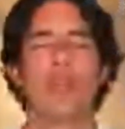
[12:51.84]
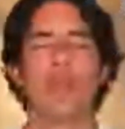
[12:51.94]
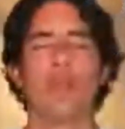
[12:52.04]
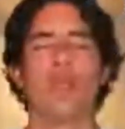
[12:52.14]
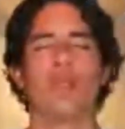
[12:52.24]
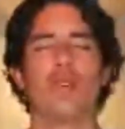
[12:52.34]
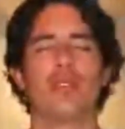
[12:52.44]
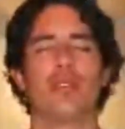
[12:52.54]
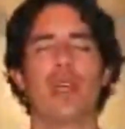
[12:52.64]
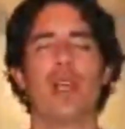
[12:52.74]
I begin
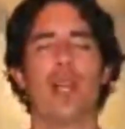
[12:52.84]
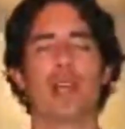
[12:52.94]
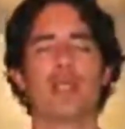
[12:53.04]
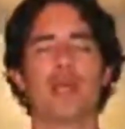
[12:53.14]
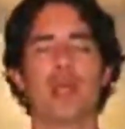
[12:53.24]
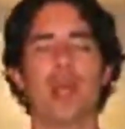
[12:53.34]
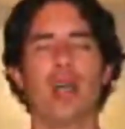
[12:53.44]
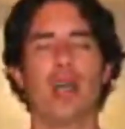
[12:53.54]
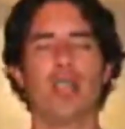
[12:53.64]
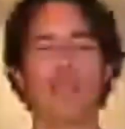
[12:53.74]
to relax my
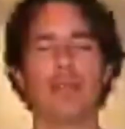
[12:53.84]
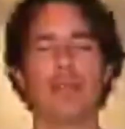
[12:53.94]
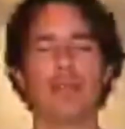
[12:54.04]
body.